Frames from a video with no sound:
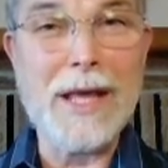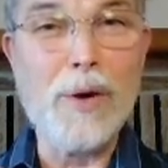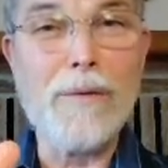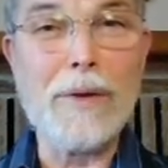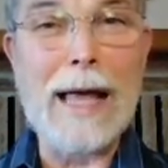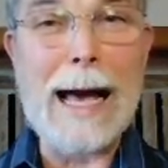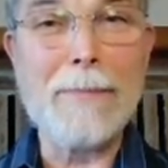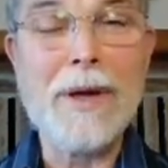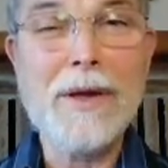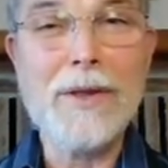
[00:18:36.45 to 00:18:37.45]
They
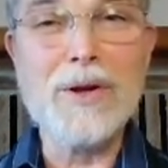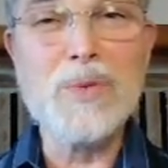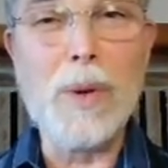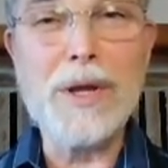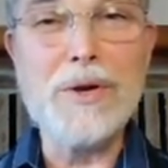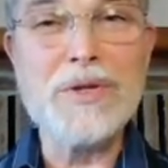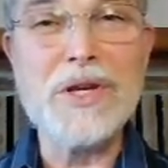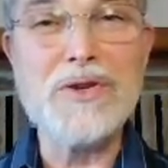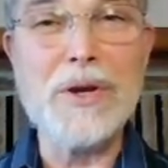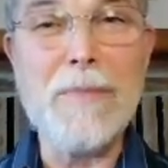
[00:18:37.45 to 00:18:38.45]
overlap. There's one
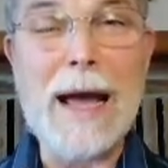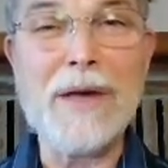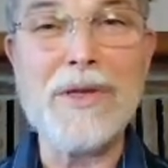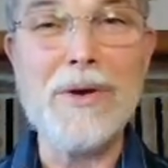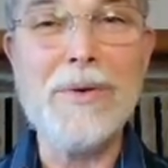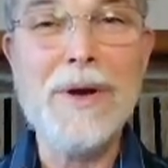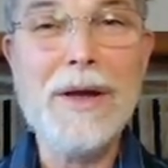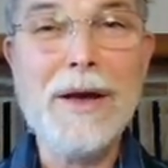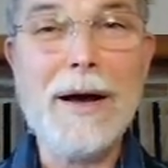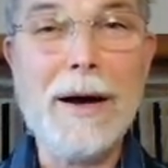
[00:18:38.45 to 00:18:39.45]
usage in Matthew,
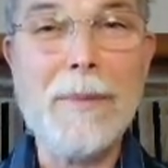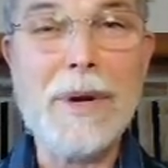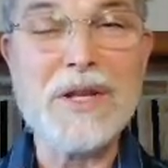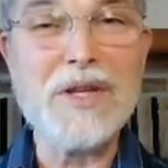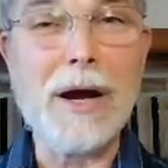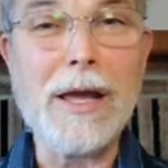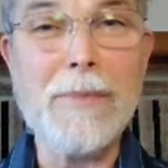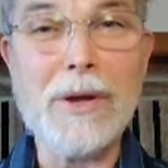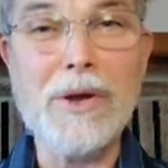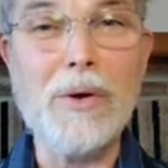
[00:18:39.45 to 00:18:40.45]
but it's
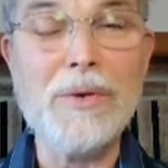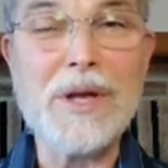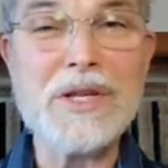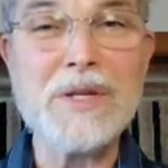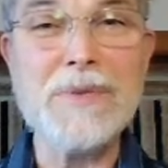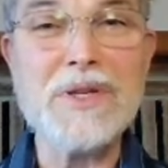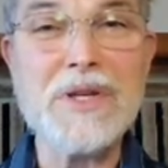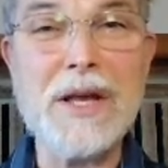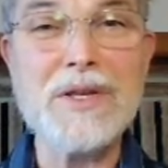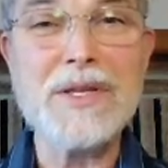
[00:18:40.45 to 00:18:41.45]
talking about the Old Testament
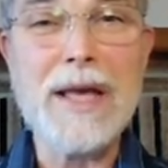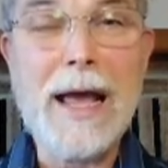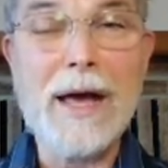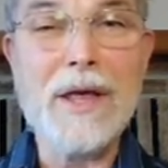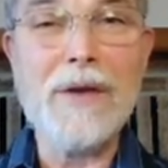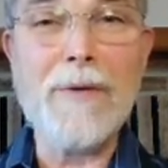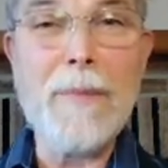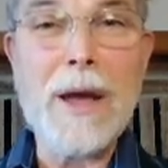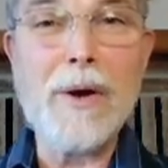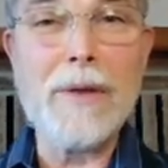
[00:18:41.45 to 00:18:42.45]
saints. And then
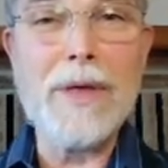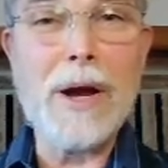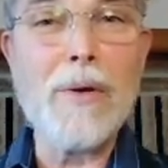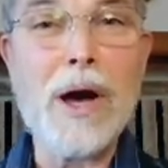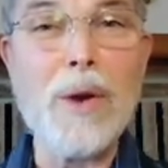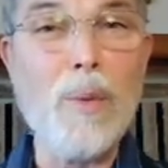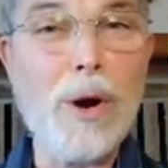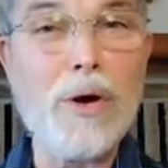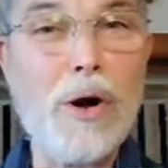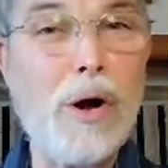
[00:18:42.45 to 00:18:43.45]
from there on,
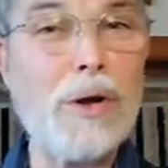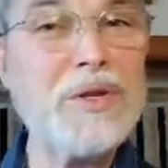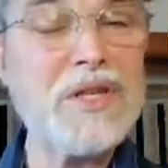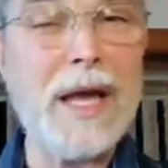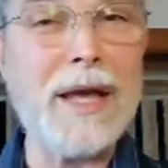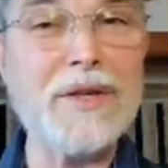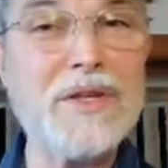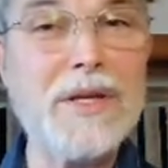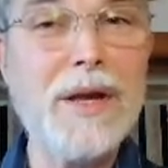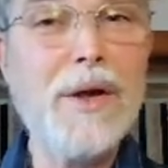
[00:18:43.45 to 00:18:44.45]
we're called
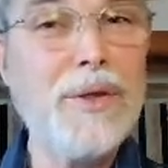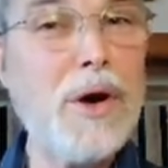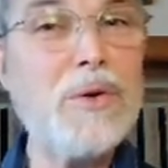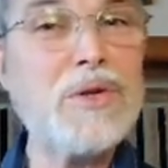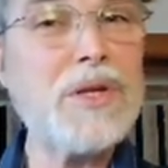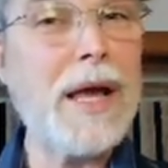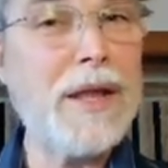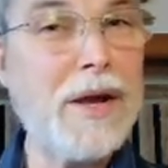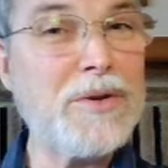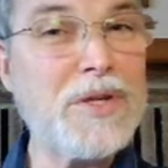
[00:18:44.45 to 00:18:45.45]
saints. Those,
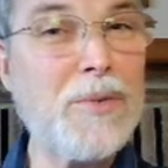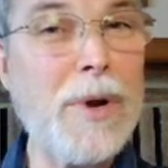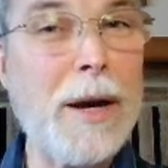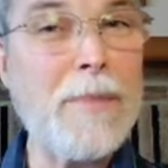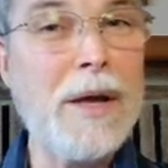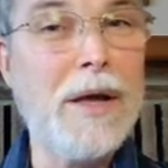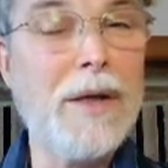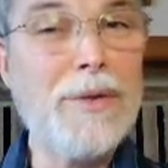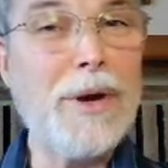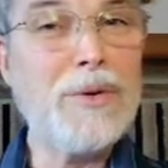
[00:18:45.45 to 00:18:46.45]
and here's the rub,
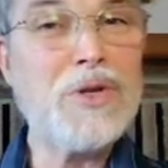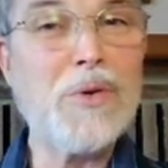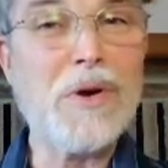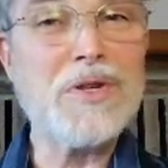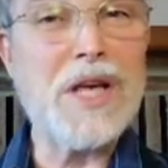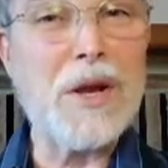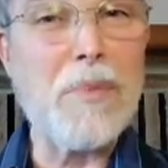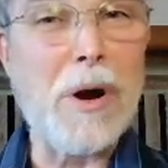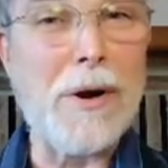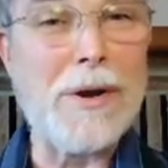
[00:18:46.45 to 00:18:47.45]
those who are set
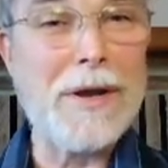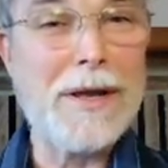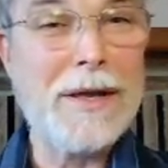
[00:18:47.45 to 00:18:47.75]
apart.